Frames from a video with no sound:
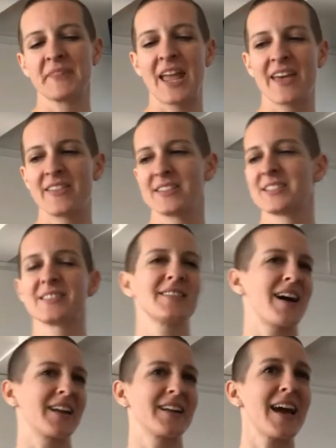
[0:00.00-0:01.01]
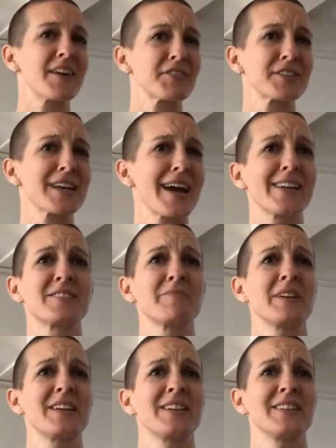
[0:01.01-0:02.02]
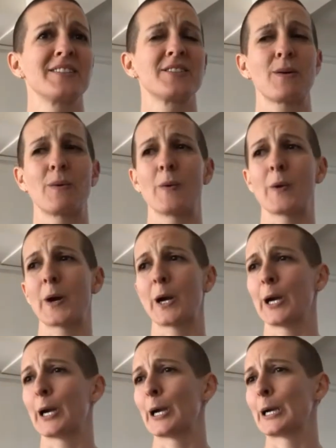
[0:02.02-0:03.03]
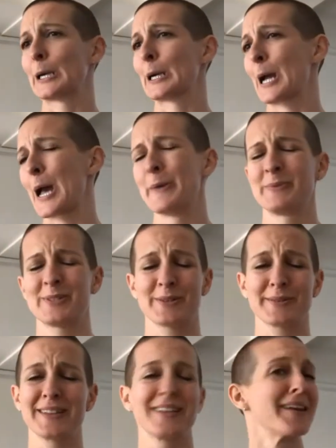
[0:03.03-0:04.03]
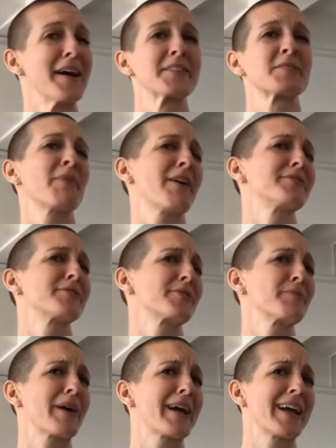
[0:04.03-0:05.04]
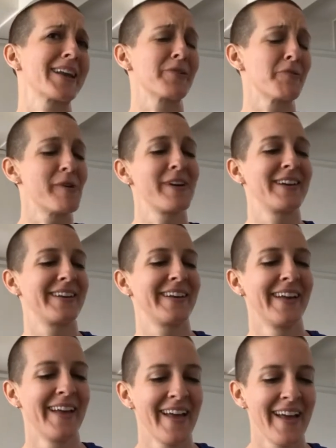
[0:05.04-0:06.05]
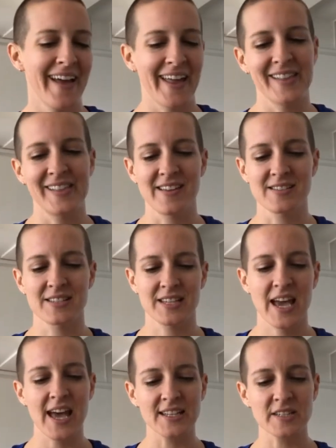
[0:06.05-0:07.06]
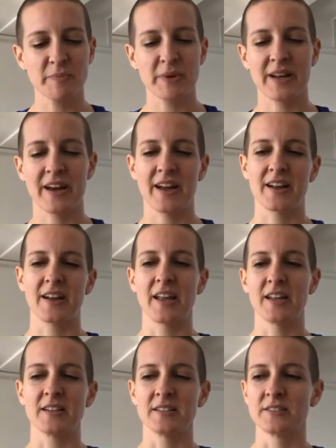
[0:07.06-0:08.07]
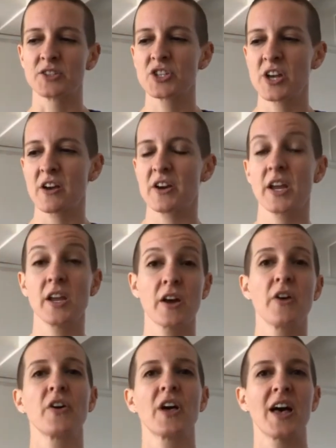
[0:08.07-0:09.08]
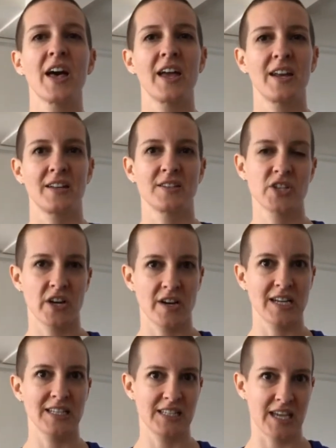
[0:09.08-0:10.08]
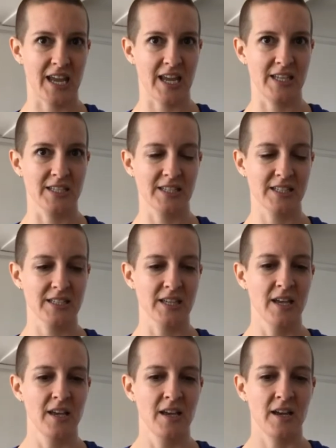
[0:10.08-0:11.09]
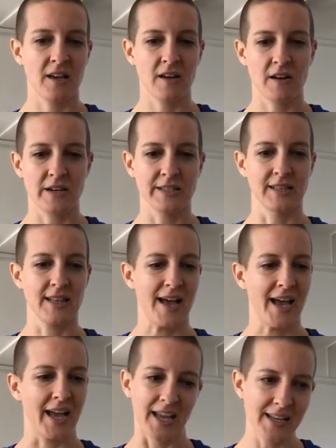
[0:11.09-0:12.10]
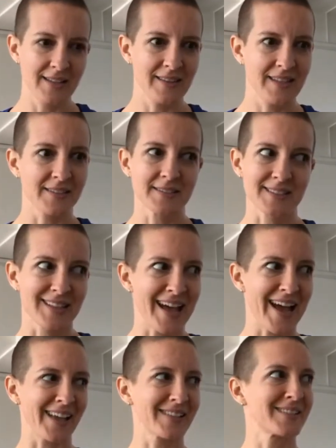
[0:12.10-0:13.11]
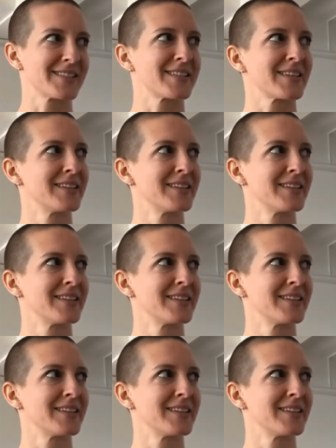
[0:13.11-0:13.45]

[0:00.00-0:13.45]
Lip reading: This is not an advertisement or certainly not sponsored by anyone, at least yet, but in sharing yoga and in sharing dance online these last